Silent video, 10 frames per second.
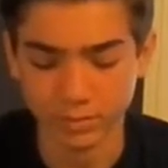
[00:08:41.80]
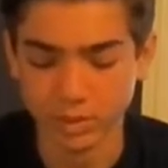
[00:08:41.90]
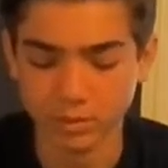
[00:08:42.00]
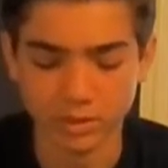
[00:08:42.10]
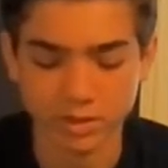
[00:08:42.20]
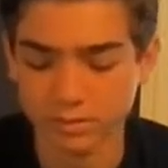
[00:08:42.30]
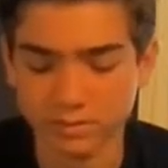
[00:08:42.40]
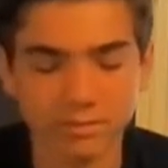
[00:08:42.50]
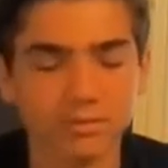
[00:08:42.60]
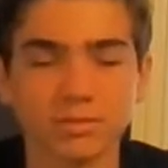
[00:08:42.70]

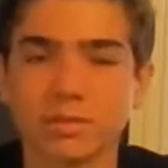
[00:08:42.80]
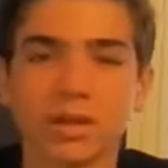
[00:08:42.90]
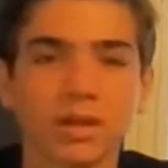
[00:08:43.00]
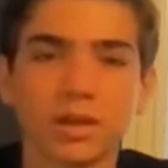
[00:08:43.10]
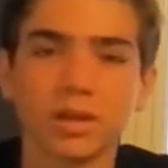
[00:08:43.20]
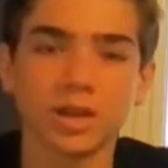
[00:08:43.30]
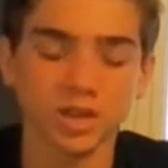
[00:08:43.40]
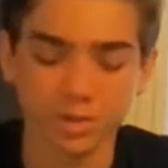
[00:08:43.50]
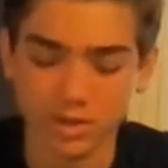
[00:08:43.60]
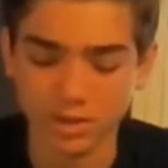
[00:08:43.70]

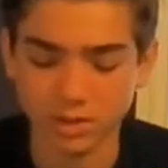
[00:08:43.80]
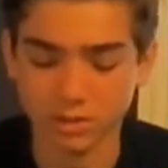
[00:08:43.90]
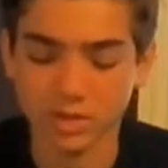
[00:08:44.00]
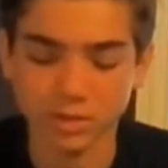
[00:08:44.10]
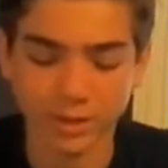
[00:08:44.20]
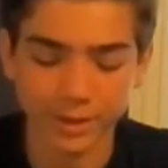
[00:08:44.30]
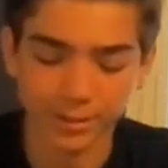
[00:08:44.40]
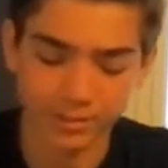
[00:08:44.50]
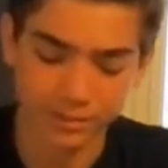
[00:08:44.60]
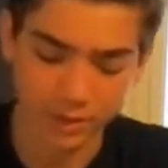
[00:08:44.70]
She wasn't doing too
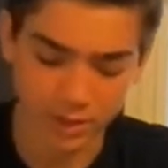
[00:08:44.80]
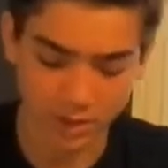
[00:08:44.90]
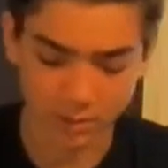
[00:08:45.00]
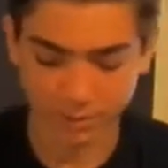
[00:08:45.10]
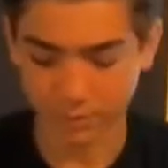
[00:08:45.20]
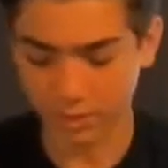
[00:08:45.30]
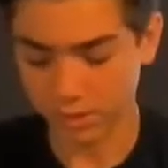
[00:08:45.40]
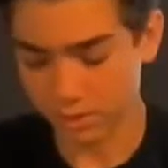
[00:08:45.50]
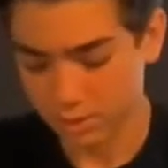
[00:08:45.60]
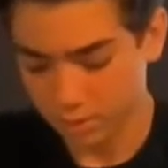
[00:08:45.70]
well, so
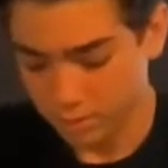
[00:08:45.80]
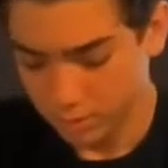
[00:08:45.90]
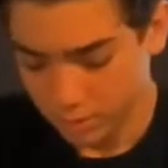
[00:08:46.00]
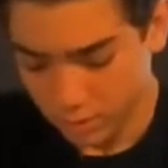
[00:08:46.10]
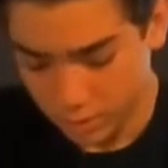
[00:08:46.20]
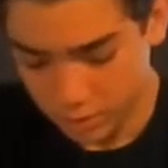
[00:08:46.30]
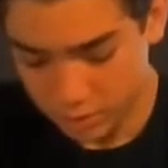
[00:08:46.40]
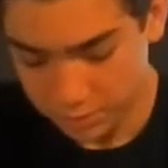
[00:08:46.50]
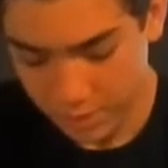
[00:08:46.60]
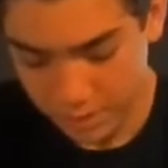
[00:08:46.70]

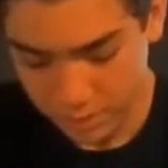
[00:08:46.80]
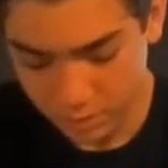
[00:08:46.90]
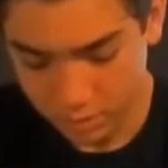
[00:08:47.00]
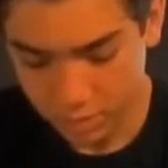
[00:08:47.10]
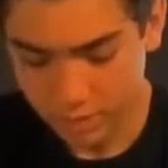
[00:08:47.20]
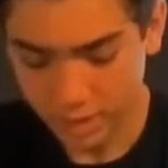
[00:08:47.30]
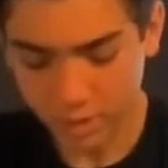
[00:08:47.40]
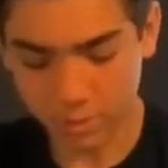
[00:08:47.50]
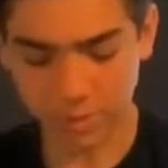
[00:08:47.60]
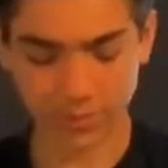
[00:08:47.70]
she's passed on
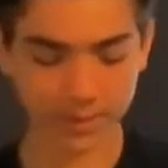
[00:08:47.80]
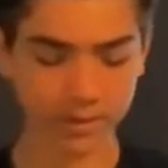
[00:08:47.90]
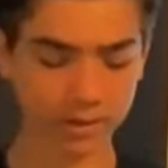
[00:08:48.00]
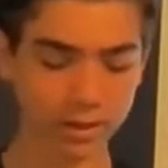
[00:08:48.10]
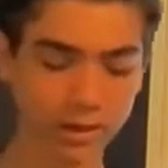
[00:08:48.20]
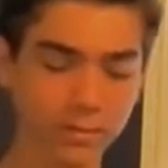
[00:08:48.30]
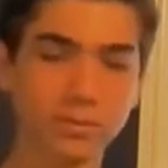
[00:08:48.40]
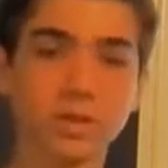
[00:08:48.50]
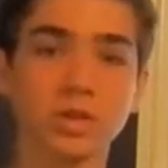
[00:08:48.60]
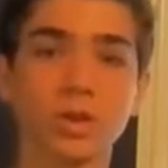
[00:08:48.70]
now.
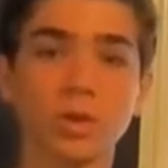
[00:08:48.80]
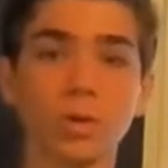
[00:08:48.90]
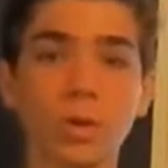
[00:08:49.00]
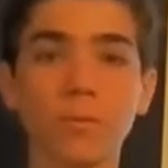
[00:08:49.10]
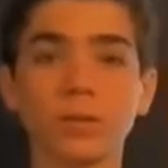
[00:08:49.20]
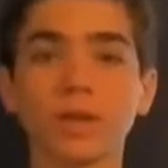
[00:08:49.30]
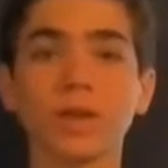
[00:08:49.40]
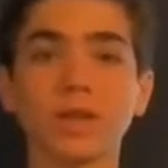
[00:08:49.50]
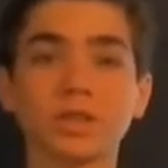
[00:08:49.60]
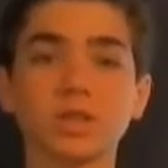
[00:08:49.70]
So hopefully
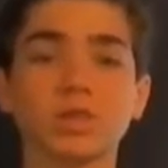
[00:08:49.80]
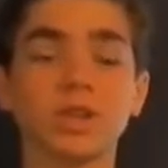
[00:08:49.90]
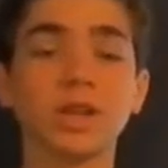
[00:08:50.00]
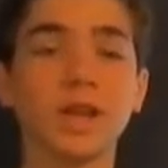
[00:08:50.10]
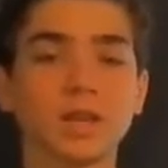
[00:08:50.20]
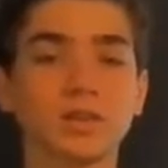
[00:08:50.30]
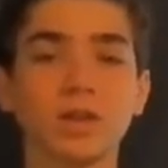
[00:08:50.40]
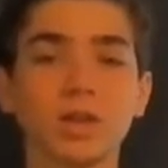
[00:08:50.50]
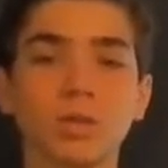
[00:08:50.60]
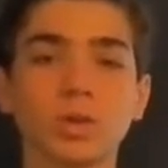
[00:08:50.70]
you guys enjoyed the next
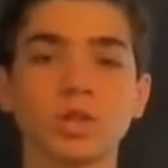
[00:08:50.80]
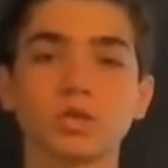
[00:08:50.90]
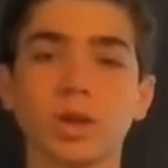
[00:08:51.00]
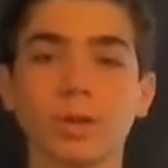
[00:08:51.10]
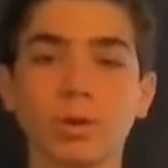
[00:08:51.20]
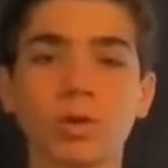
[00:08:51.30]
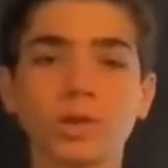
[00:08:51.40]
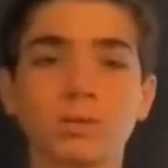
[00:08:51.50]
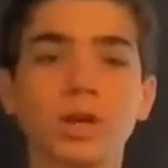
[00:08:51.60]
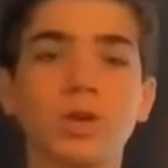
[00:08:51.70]
video, which is where I'm
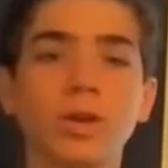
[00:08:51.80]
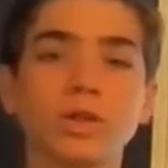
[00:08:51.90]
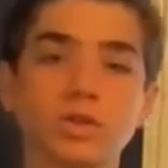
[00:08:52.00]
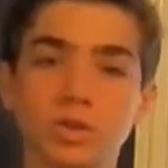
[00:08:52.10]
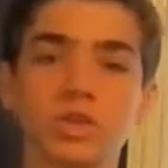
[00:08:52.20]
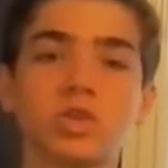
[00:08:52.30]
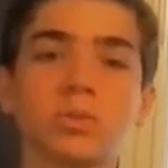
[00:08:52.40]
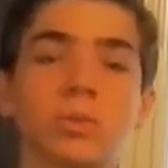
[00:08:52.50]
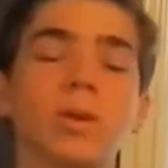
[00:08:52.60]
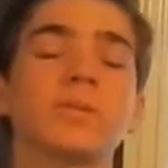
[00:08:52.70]
going to be going to the
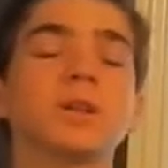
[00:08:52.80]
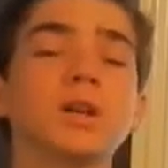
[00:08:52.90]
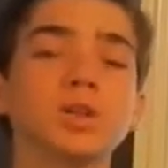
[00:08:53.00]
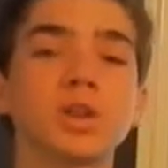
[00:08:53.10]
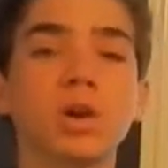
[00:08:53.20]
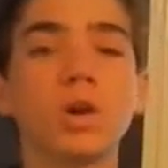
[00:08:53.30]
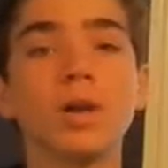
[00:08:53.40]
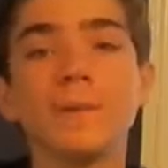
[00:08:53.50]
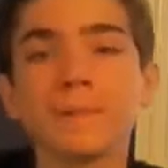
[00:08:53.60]
Super Reptile Show